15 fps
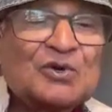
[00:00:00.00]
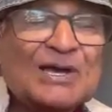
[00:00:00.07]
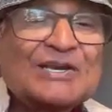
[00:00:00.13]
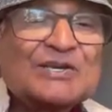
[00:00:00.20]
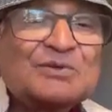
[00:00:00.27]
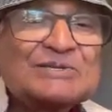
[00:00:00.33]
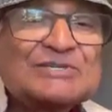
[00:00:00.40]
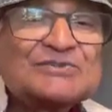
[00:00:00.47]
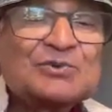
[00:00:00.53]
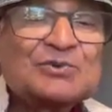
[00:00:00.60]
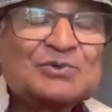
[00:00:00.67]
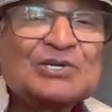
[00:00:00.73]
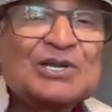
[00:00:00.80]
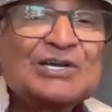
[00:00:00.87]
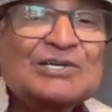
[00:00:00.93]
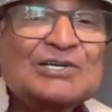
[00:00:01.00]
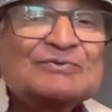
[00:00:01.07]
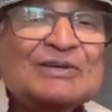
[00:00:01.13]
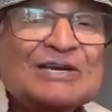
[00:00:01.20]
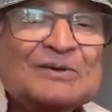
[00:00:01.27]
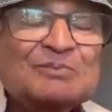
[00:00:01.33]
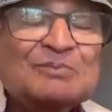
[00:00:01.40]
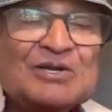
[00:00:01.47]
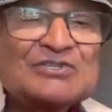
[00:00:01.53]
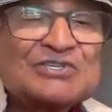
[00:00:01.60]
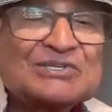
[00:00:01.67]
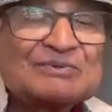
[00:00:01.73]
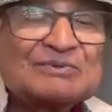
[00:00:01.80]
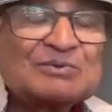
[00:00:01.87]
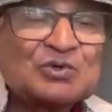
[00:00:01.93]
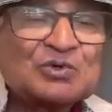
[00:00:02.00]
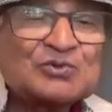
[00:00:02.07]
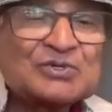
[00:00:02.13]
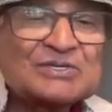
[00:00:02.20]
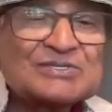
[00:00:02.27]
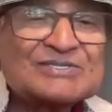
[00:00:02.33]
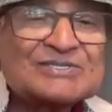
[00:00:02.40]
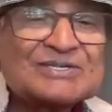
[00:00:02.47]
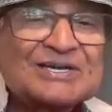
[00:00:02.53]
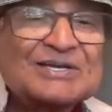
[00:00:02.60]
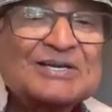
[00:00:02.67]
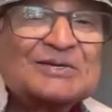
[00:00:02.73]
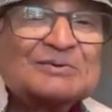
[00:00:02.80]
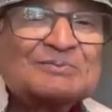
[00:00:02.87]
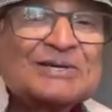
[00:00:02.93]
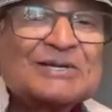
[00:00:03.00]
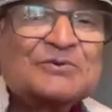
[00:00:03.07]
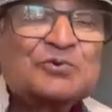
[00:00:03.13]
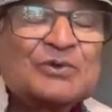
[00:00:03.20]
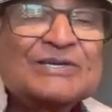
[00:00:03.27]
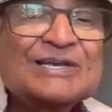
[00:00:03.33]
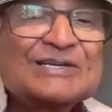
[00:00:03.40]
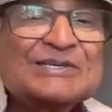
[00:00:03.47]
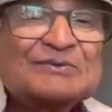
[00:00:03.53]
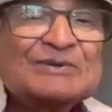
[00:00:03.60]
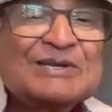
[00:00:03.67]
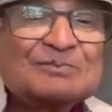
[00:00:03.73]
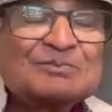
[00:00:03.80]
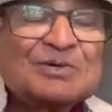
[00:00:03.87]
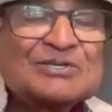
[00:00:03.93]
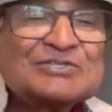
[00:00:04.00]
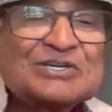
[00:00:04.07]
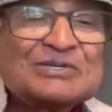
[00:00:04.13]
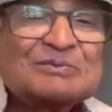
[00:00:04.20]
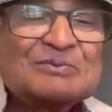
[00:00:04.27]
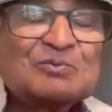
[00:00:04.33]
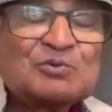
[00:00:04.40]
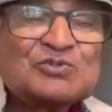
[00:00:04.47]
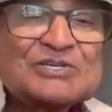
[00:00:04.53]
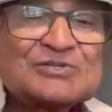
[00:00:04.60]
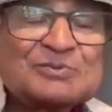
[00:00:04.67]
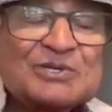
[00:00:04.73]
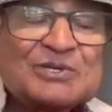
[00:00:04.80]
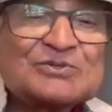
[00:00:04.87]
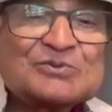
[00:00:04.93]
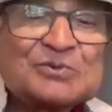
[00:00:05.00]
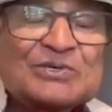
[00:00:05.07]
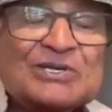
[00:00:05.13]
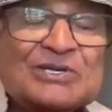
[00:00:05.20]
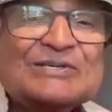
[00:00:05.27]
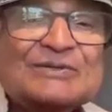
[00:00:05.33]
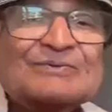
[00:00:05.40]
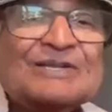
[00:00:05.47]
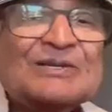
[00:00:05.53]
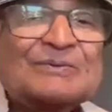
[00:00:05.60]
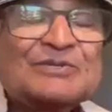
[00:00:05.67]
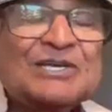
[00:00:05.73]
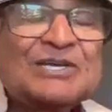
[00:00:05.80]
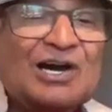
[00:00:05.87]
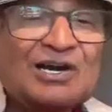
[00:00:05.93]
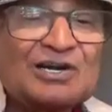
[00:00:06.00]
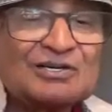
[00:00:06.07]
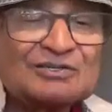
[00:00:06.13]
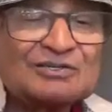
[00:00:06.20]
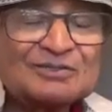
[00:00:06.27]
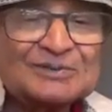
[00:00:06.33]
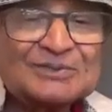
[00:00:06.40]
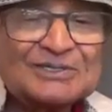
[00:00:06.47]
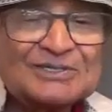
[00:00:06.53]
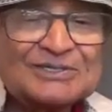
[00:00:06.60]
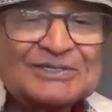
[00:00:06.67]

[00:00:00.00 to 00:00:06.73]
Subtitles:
go. Animals could not develop positive emotions, but we can develop positive emotions because we can develop the heart.